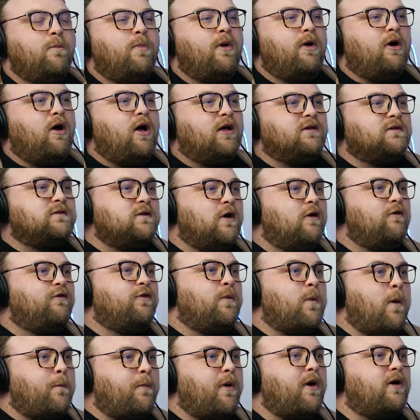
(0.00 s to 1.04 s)
But also
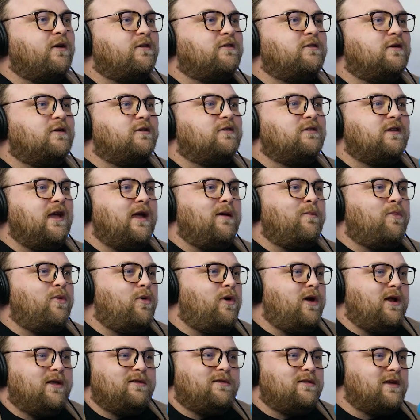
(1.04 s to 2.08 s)
from a personal
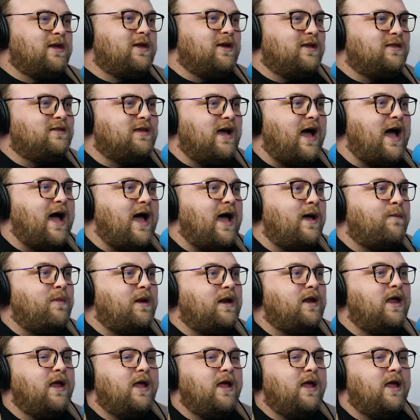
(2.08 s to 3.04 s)
standpoint, it's a good time, and